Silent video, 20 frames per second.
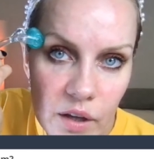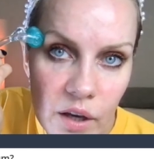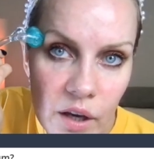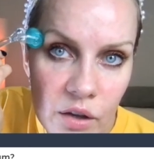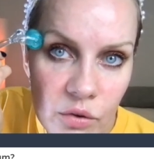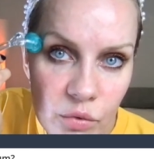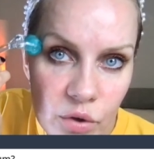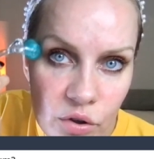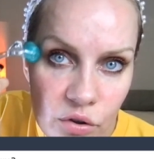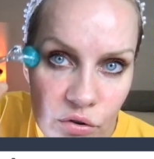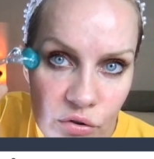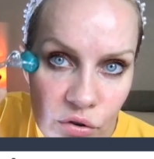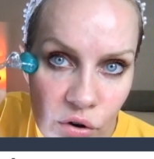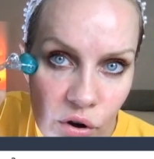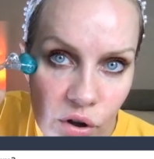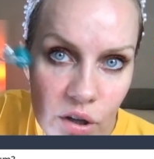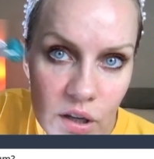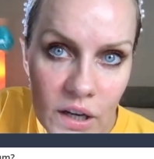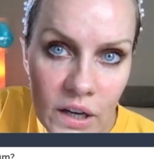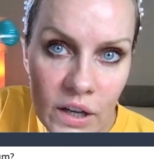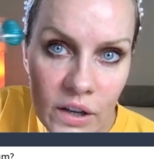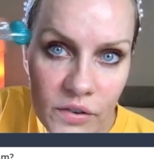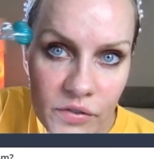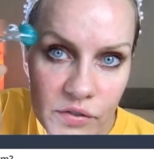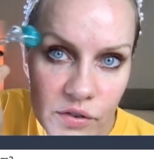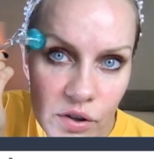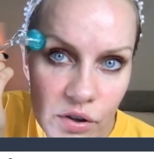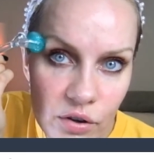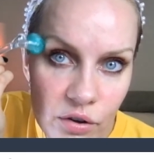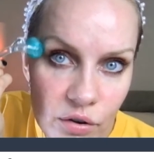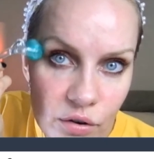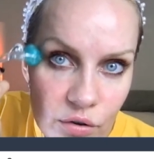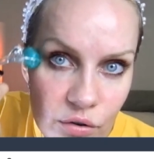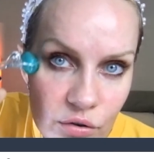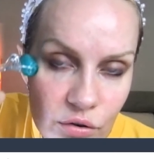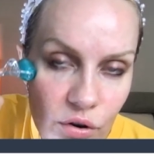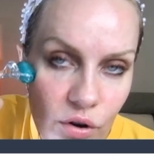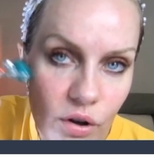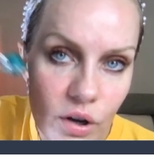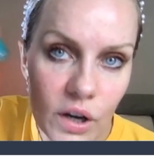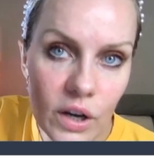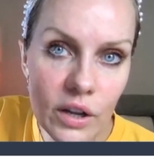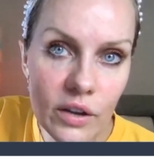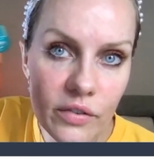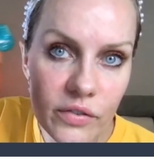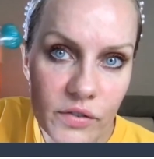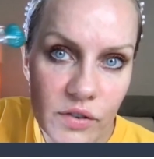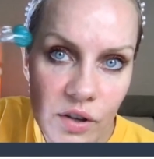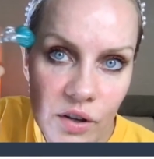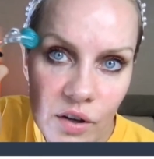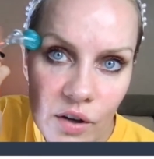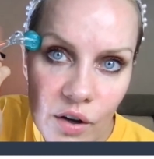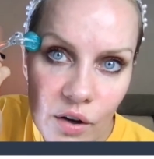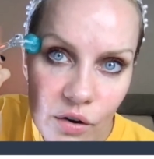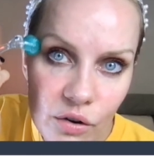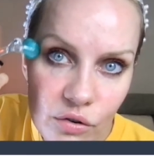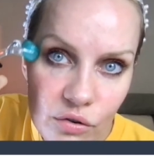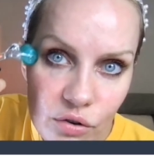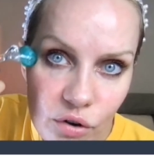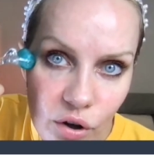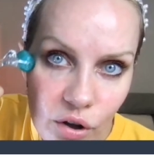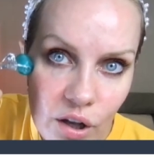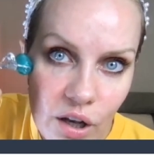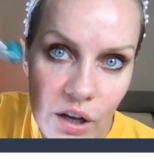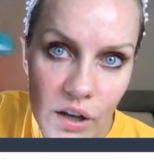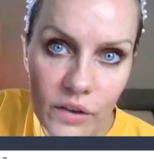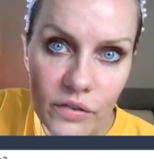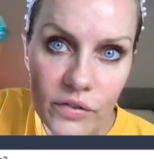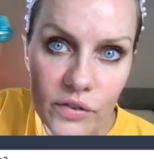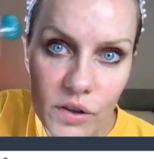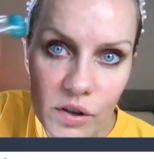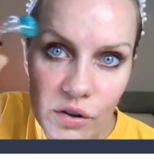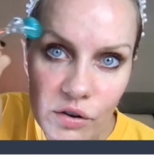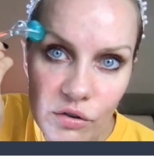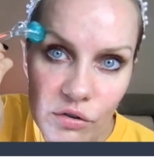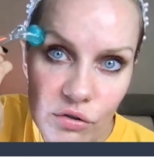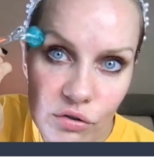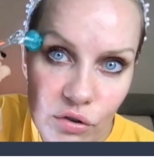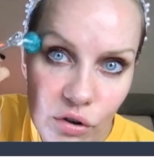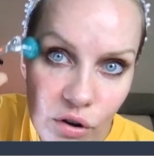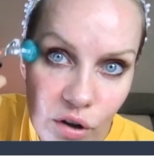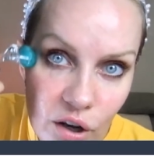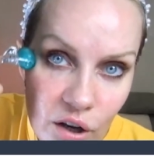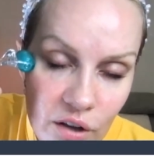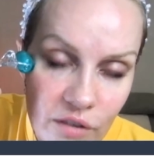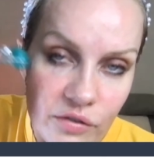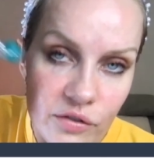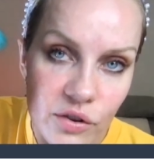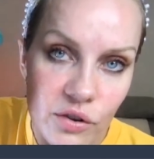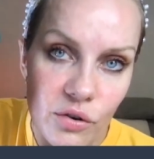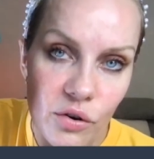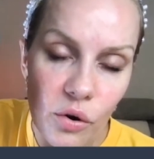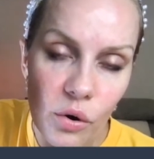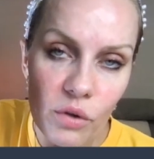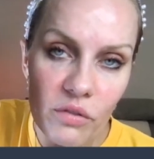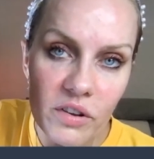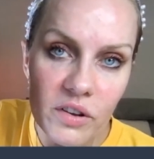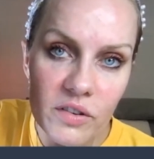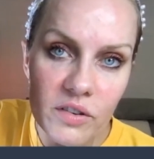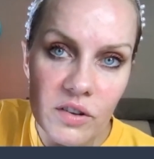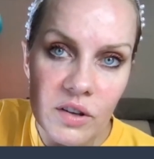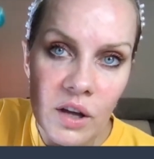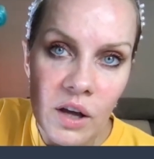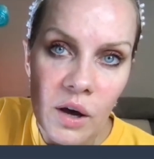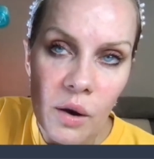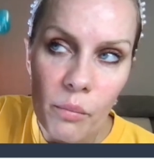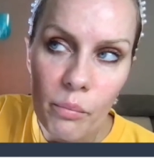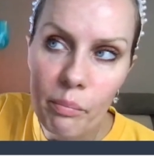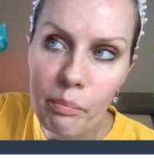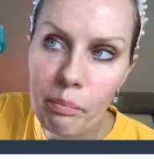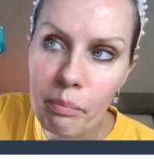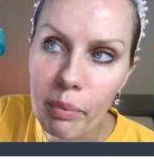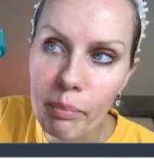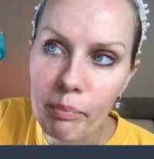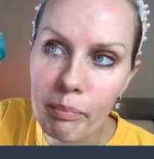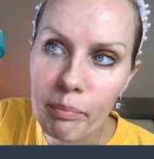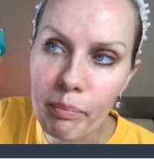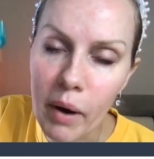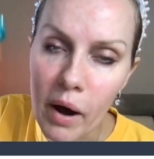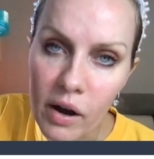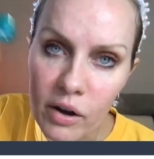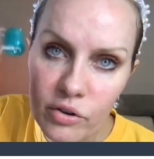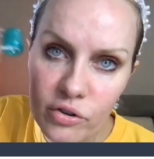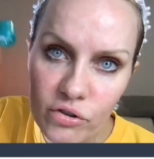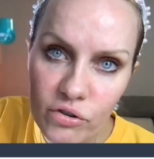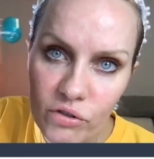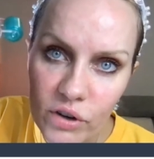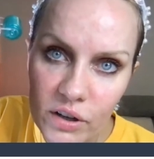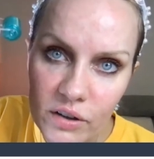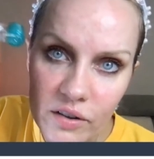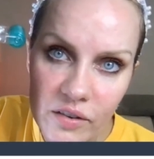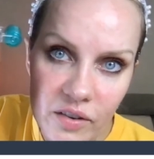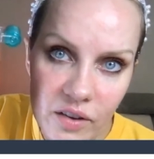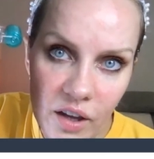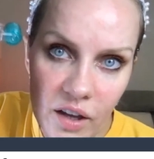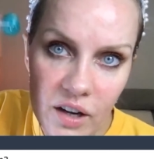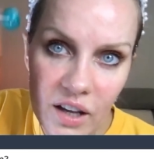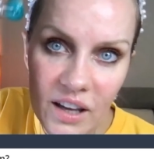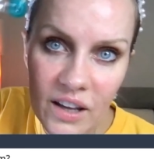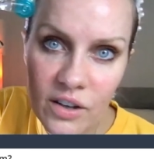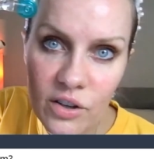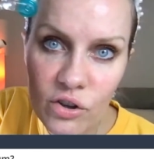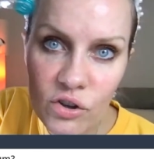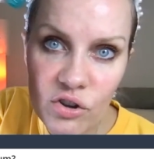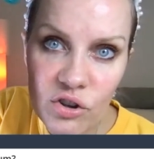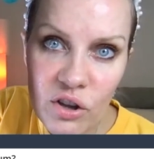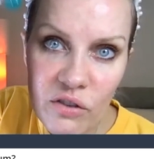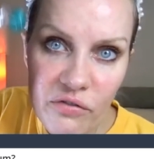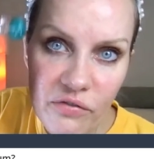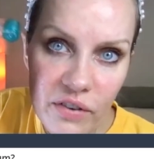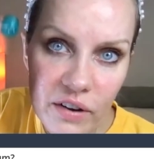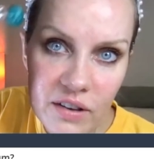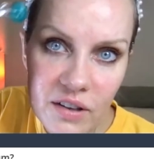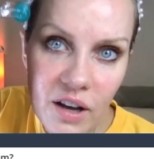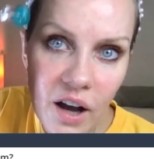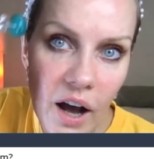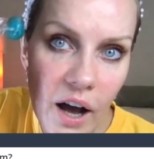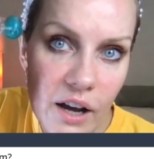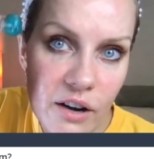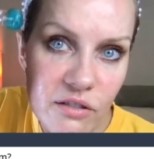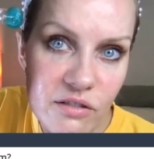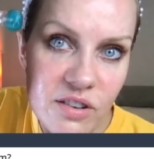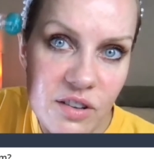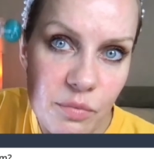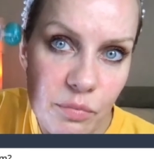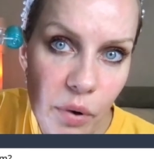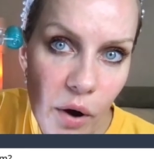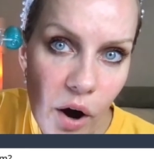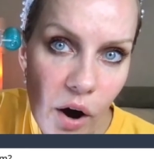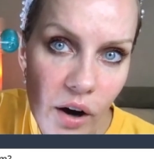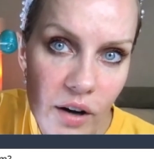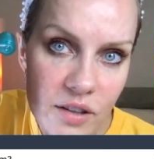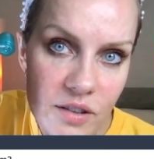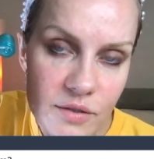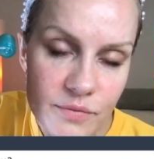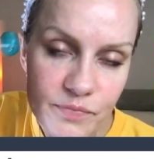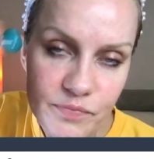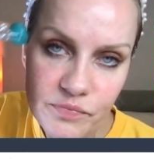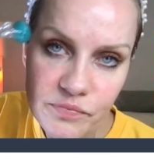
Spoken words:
And when you roll, lift, roll, lift, roll, lift, roll, lift, you always puncturing the skin in the different kind of spot.